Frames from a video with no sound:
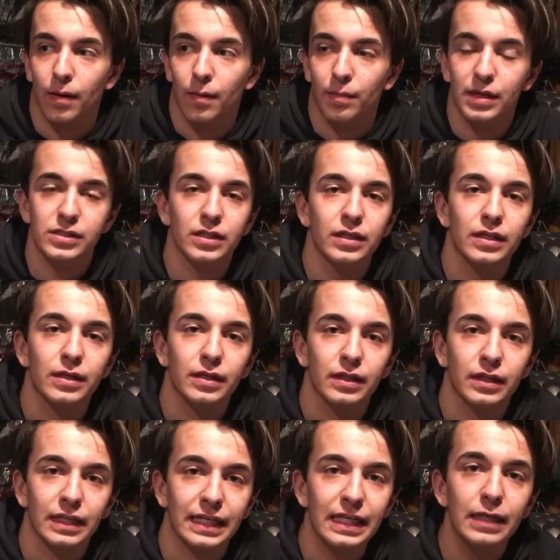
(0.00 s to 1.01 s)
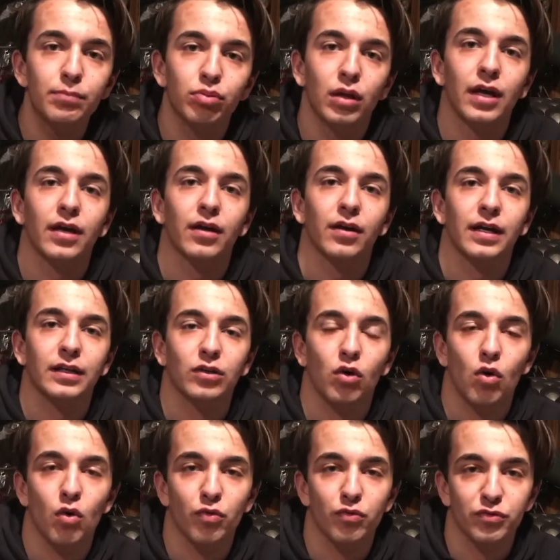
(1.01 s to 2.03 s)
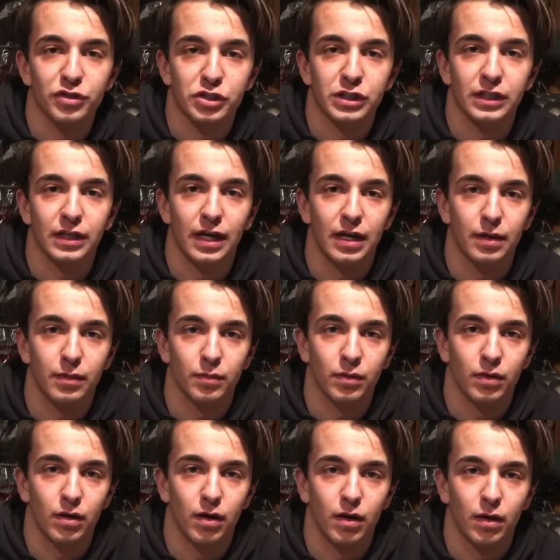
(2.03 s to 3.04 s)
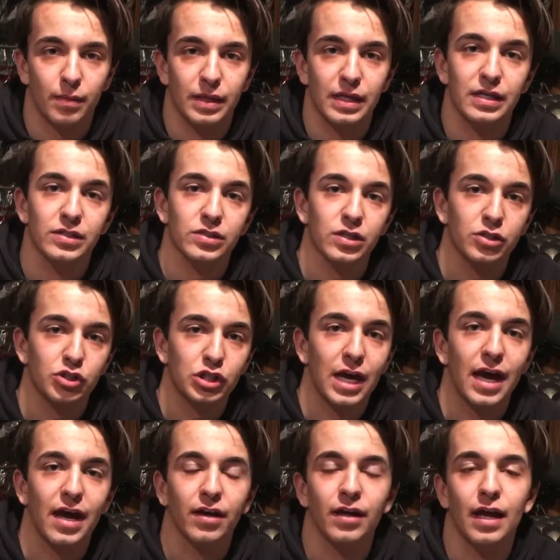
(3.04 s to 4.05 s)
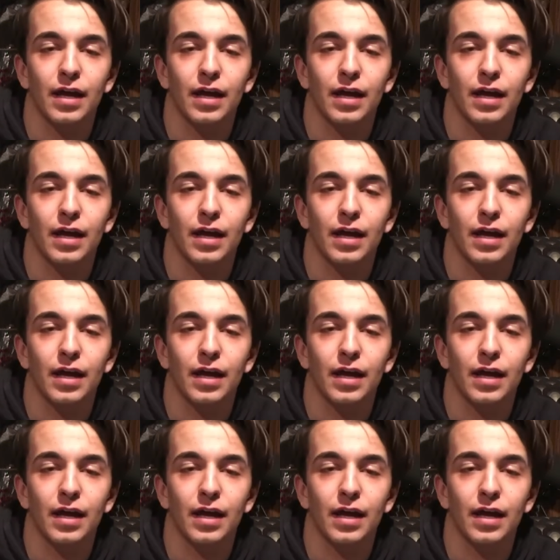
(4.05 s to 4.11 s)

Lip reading: basically the key player in the whole fishing game is shad